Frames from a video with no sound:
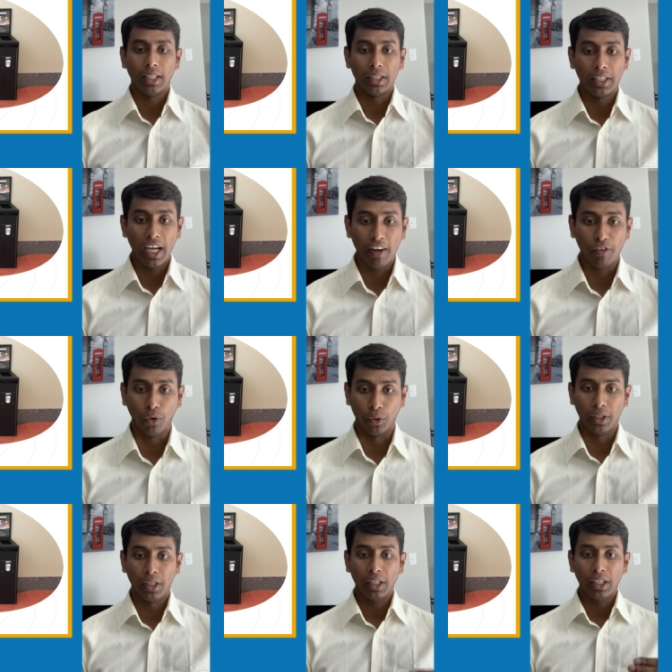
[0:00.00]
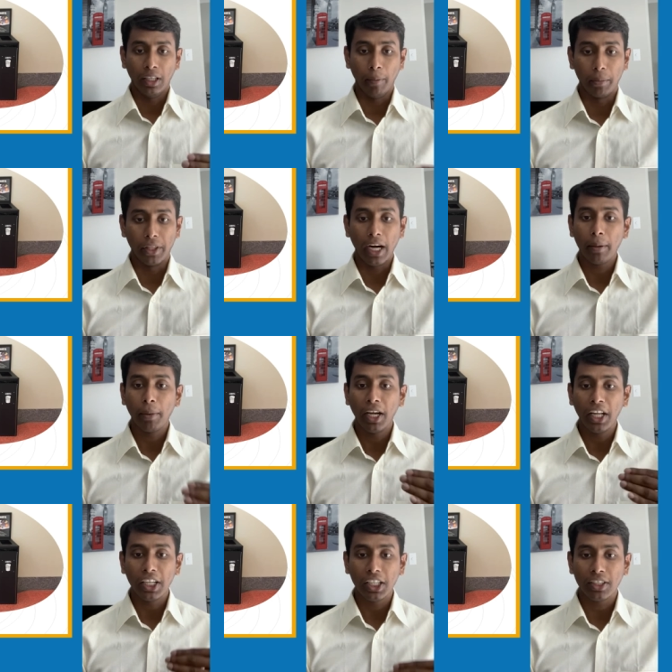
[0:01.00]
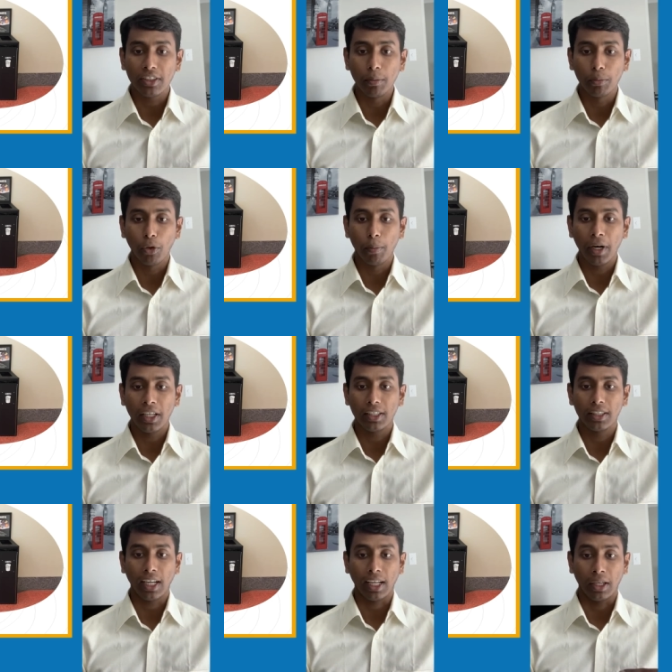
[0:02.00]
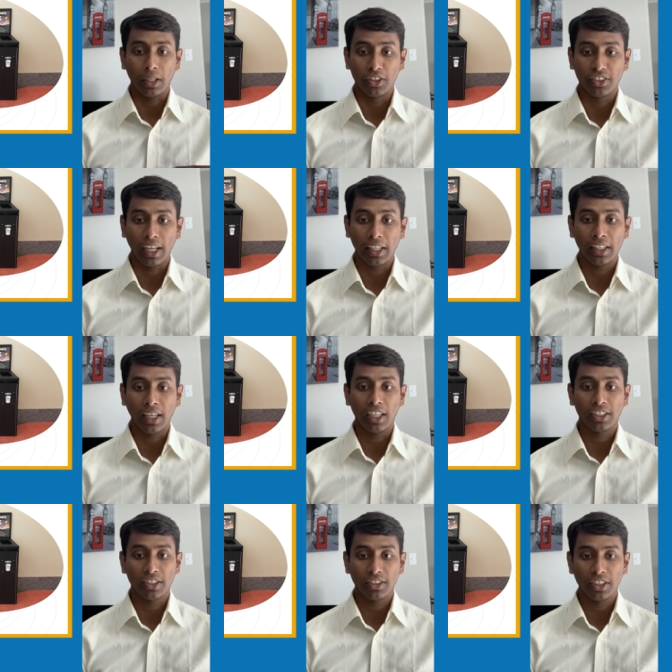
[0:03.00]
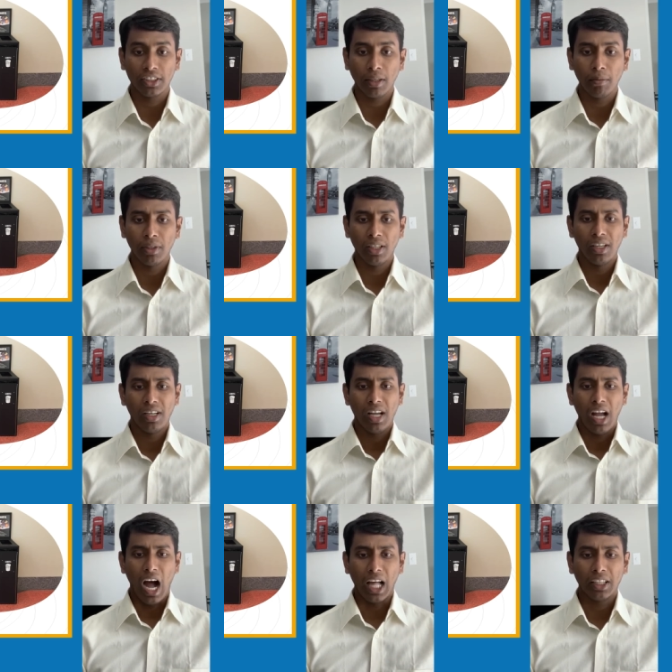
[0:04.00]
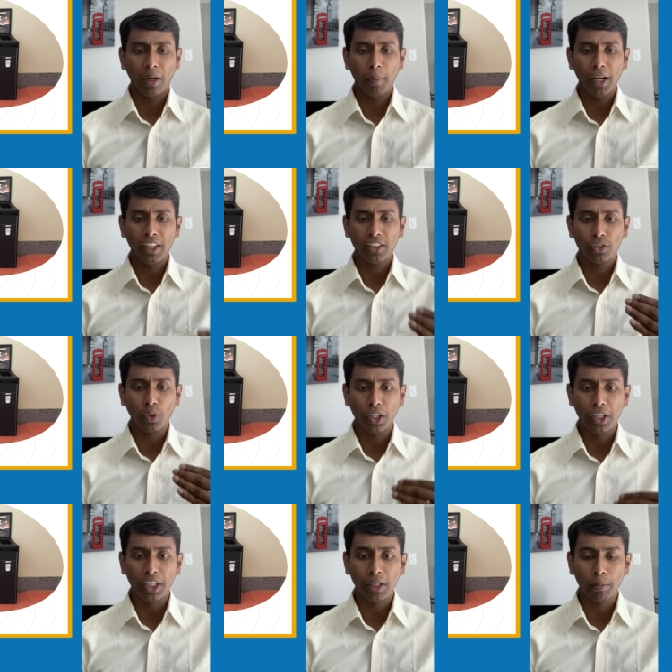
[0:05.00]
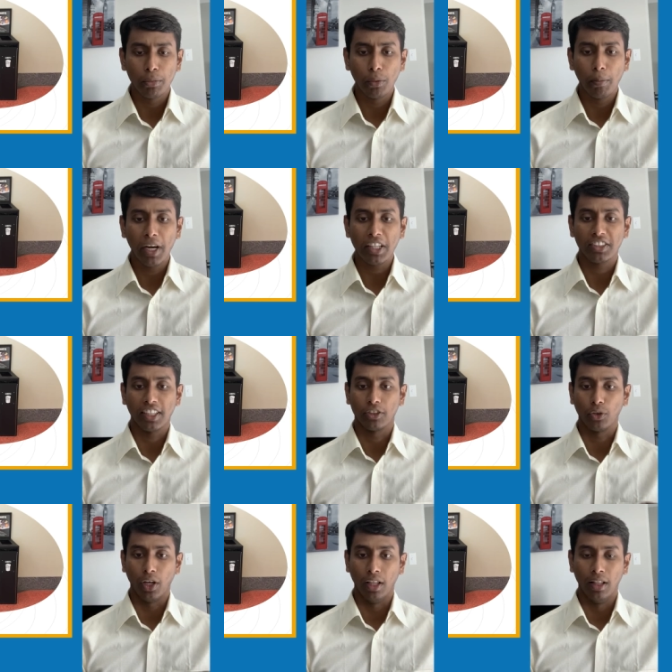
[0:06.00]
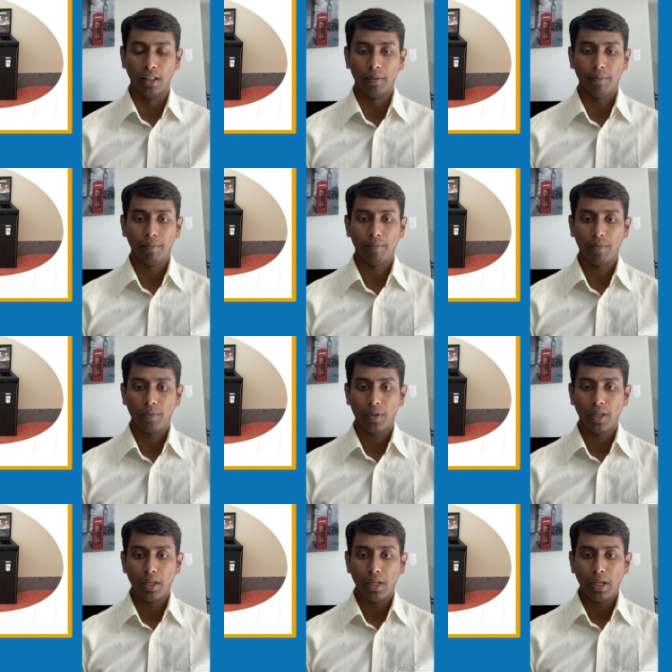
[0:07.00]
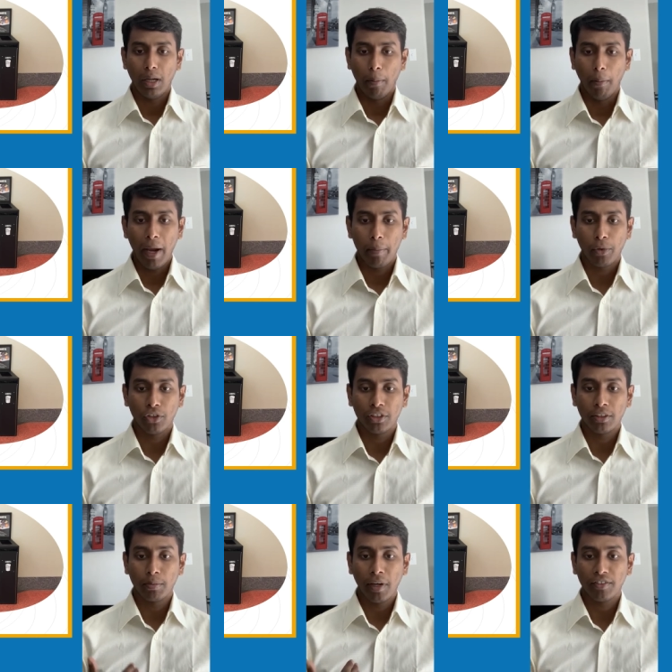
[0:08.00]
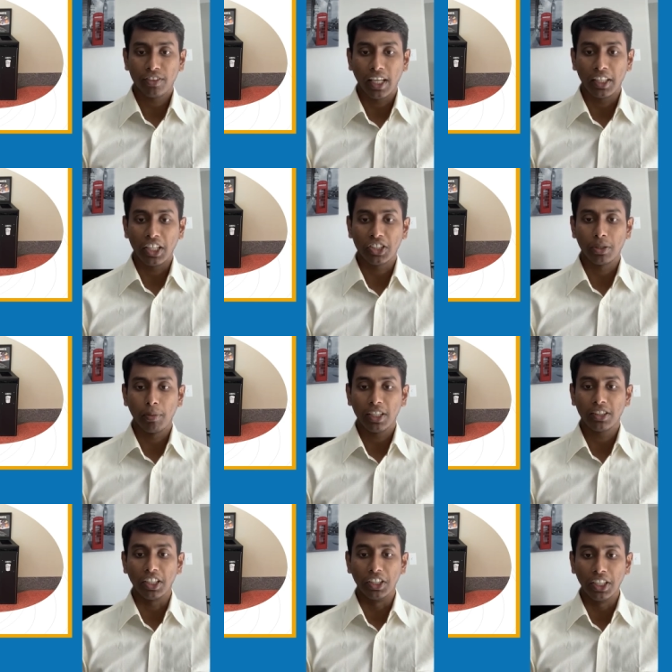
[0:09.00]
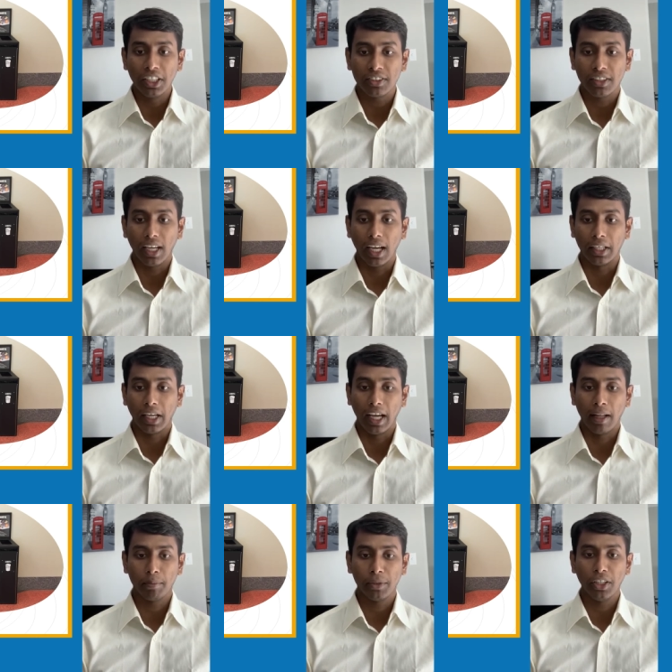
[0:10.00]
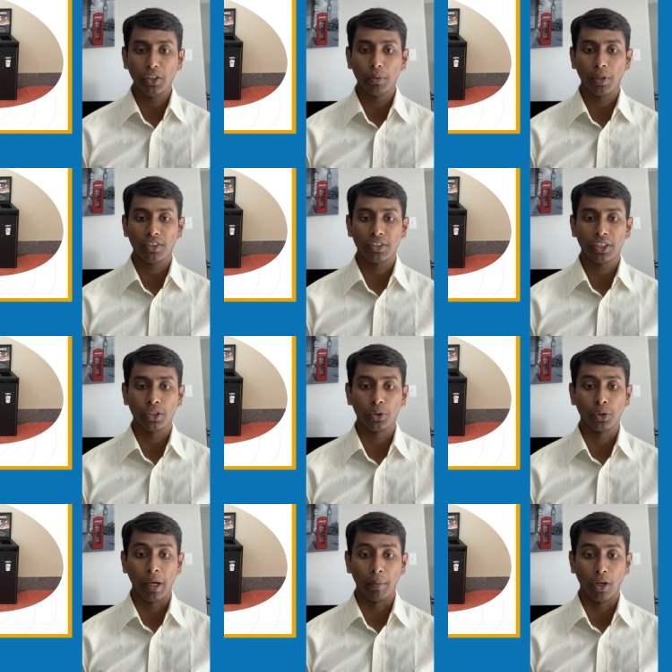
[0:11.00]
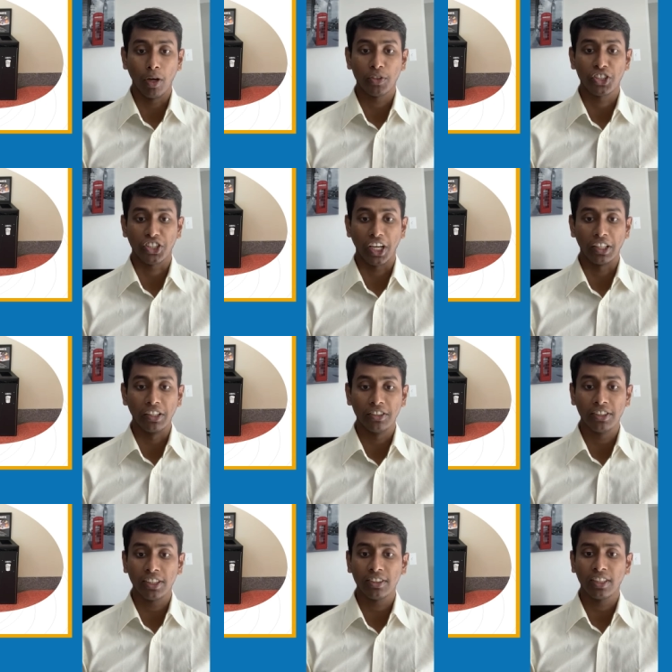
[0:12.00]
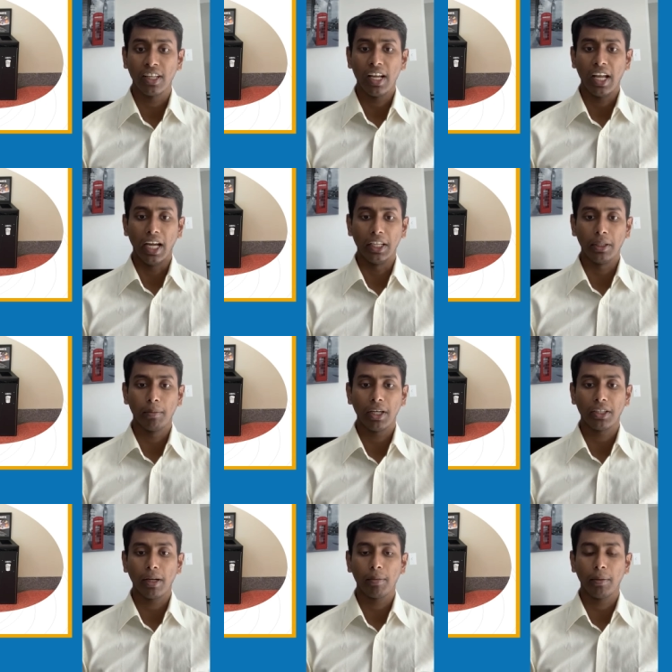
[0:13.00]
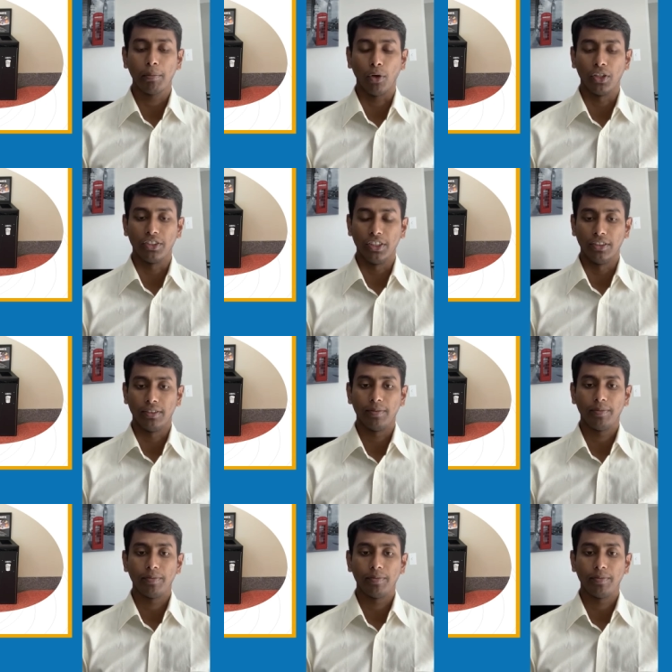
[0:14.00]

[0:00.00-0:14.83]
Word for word: Therefore, if that building needs improvement in the recycling collection system, other buildings will need improvements as well. My process maps can estimate the needs and help the university to develop strategies and demand-driven policies.